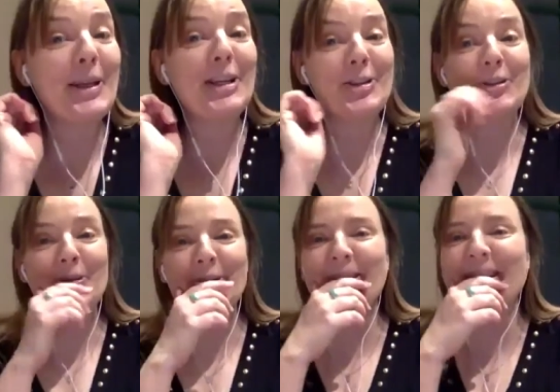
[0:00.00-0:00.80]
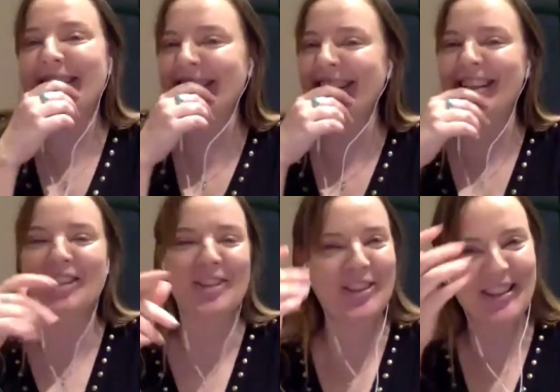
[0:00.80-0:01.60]
me too. I
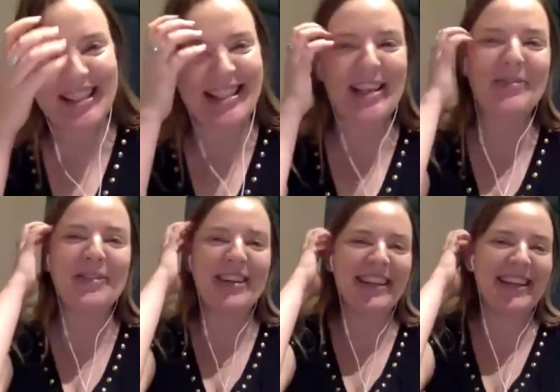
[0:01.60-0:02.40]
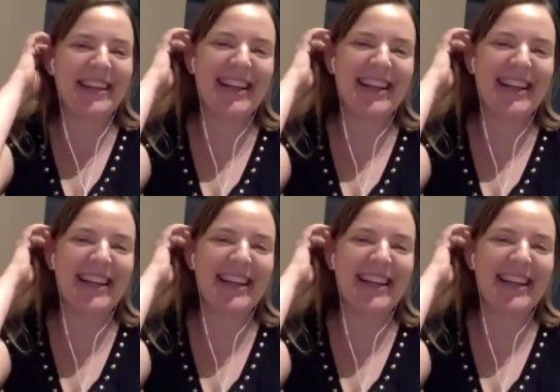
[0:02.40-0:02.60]
should do the same thing.